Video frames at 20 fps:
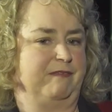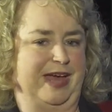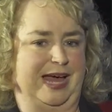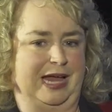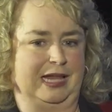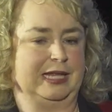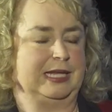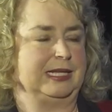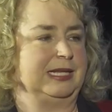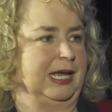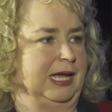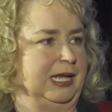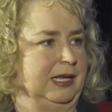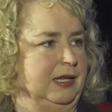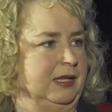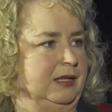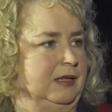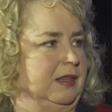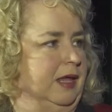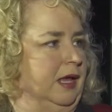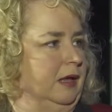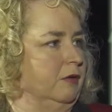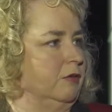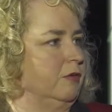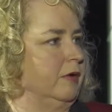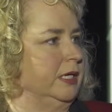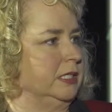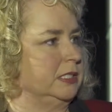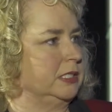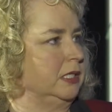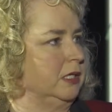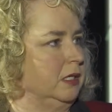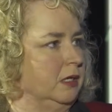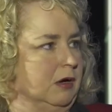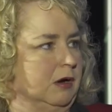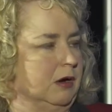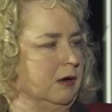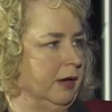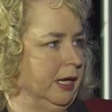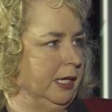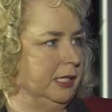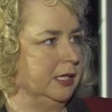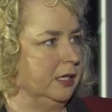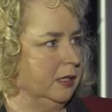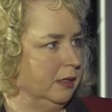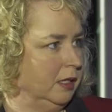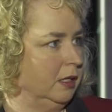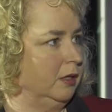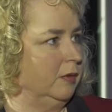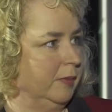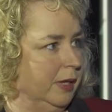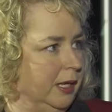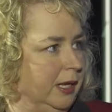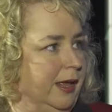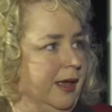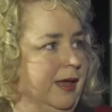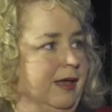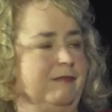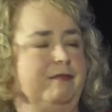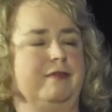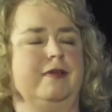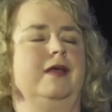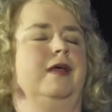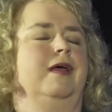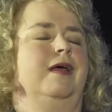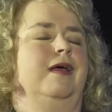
validated that crazy car idea that you might have?